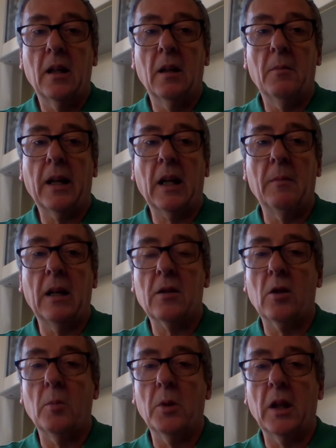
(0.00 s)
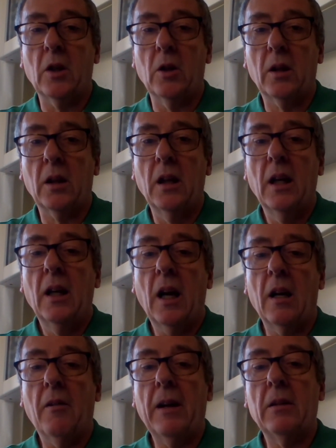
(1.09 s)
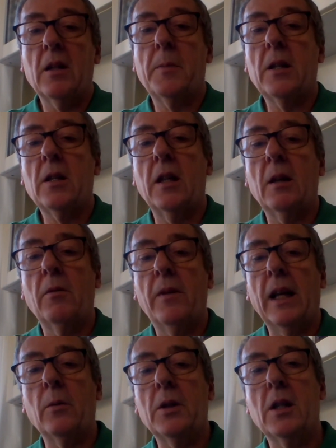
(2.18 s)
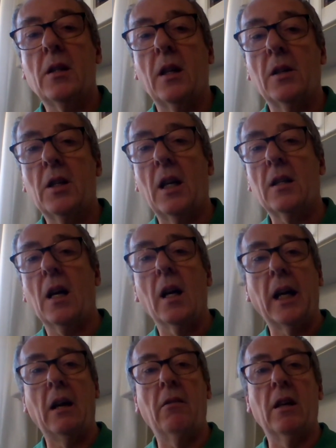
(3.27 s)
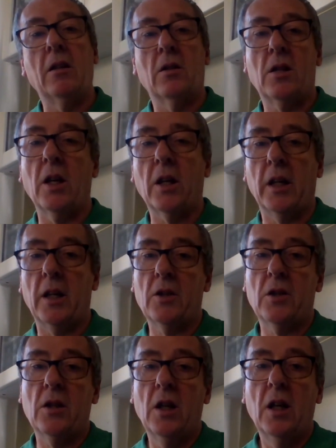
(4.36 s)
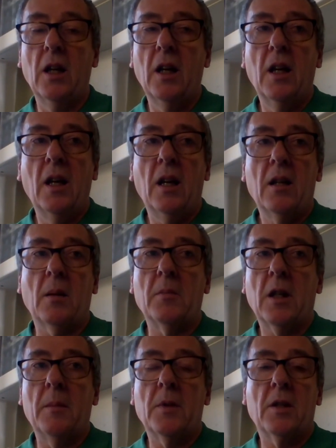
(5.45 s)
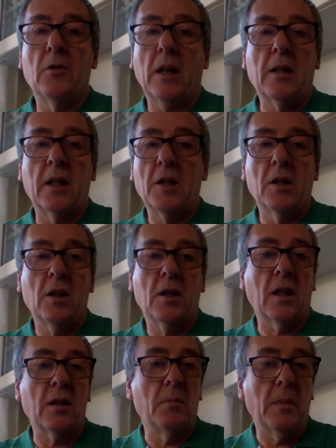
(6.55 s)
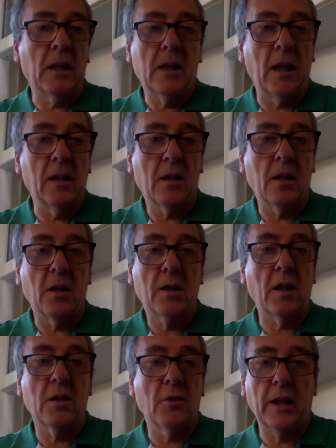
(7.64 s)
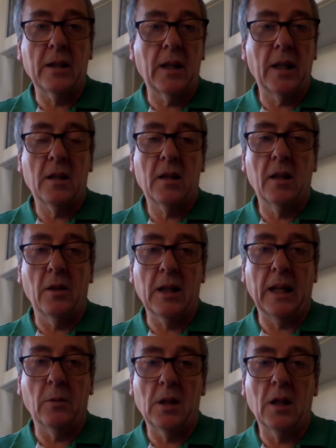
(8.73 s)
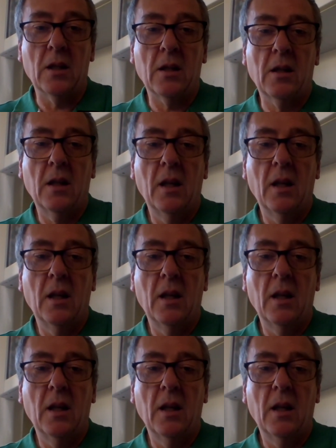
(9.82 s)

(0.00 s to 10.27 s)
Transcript: It might come out as gobbledygook. And I found, especially with languages such as Hungarian or Turkish, sometimes the translation just doesn't make sense. It just doesn't translate in those languages.